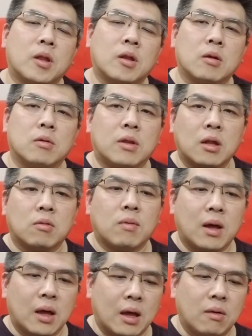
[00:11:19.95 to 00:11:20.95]
So that's
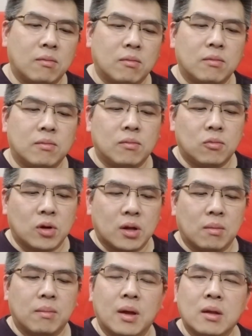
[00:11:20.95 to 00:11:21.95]
why I
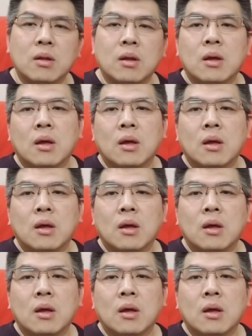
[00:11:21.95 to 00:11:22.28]
recommend.